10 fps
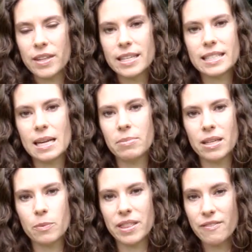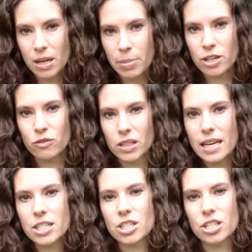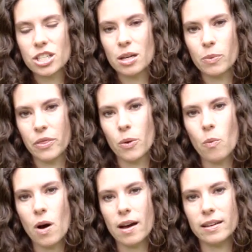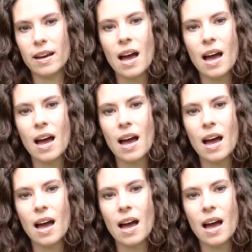And the same thing with having a better relationship with the one.